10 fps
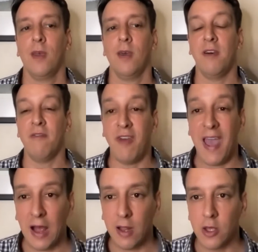the
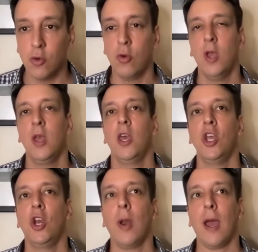value
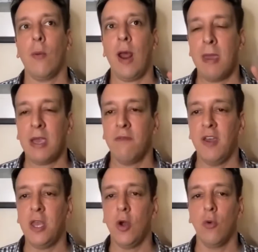you know when i when i make a
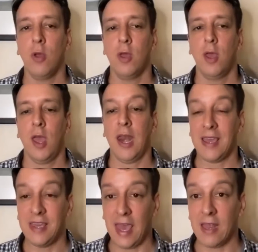video and i
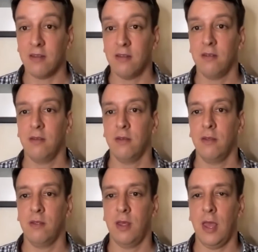get
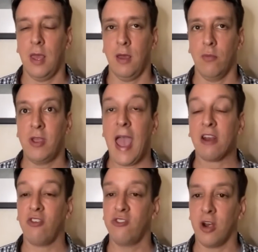uh,
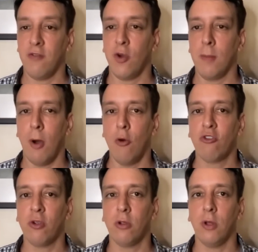reactions that are very
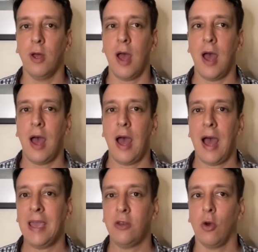emotional
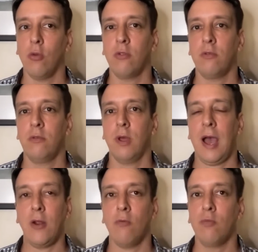i don't
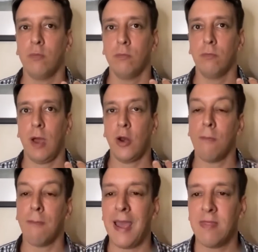i don't i don't
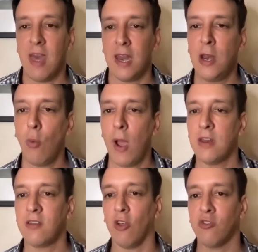mind that in a way
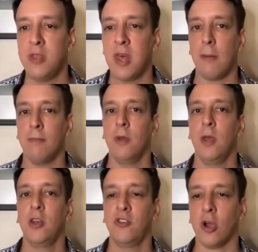it tells me that i'm
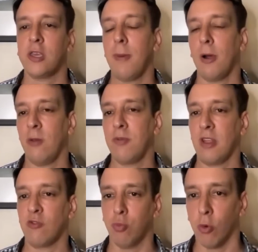talking about something
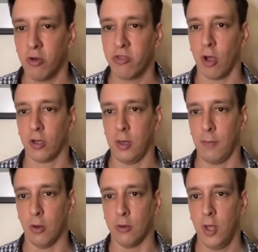that's worth talking
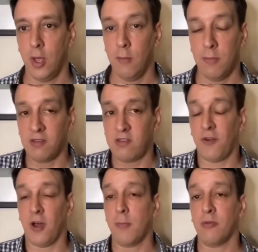about because if
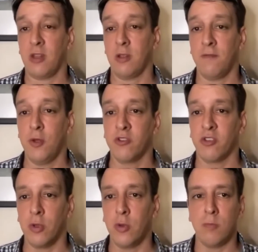100% of the viewers
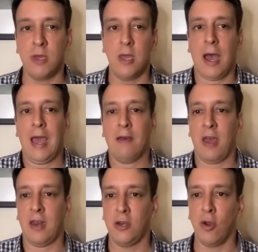agree with me i have
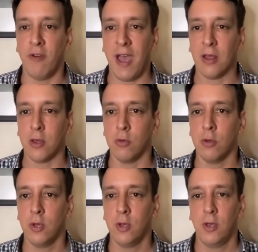added no value
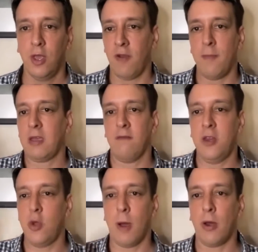if i make a
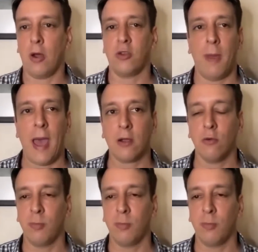video about how tobacco is